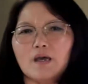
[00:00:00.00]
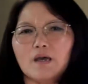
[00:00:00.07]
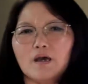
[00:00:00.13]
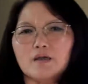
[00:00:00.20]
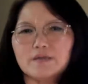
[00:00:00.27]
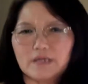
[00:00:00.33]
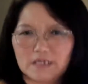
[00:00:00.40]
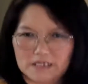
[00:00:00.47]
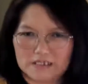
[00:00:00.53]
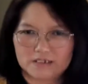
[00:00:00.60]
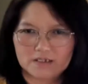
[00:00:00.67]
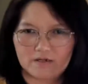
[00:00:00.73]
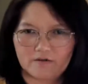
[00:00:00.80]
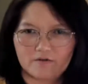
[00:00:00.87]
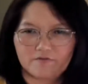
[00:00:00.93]
the
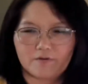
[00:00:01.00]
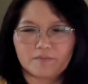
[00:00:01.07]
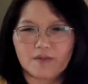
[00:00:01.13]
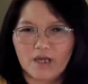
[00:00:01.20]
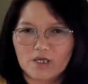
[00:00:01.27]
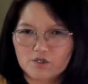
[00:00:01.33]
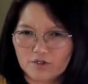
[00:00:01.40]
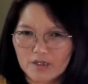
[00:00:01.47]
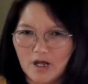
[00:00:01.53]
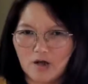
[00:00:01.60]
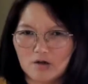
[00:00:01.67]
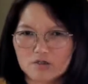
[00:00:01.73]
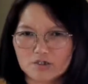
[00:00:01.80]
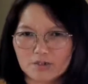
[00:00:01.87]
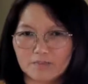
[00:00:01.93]
East, from the Asian
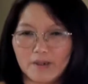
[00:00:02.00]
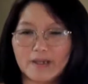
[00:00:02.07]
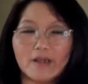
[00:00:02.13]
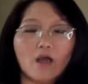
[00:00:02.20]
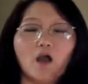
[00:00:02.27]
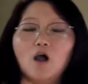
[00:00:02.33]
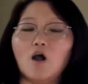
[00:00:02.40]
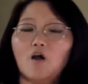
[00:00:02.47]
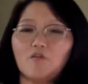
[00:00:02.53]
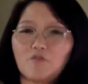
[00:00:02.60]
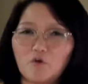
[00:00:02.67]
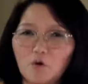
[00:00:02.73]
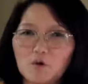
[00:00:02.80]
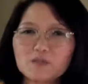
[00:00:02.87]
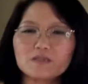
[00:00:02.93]
culture. But of
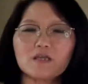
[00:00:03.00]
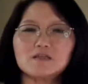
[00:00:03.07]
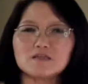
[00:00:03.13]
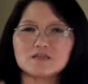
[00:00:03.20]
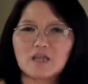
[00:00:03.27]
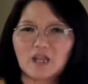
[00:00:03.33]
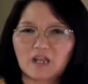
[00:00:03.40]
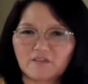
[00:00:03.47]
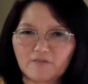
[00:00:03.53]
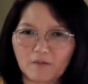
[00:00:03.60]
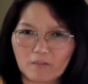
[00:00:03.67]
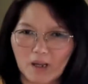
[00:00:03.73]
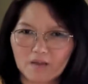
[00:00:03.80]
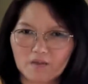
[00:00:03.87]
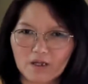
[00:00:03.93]
course, in scientific
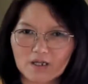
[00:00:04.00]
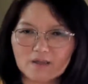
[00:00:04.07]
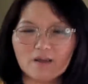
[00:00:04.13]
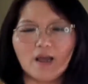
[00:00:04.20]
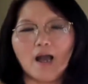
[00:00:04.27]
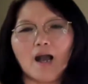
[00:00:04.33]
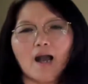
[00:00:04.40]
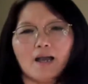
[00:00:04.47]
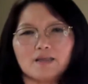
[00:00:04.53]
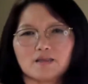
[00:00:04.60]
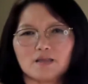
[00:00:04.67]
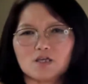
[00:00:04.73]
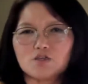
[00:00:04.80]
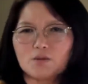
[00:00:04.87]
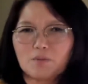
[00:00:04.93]
method, I
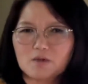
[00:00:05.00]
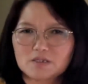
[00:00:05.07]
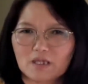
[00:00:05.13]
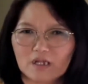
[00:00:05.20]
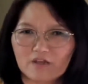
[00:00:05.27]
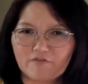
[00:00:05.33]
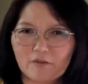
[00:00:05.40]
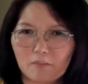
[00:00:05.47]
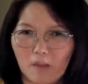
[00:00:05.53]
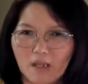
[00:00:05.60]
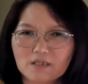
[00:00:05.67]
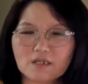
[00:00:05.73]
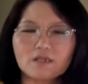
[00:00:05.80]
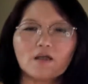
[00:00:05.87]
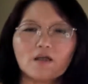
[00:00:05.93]
teach about scientific
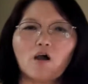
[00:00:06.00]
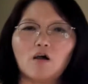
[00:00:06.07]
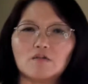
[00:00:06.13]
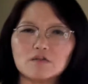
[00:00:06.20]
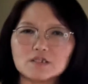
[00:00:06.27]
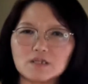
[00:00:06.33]
method, holistic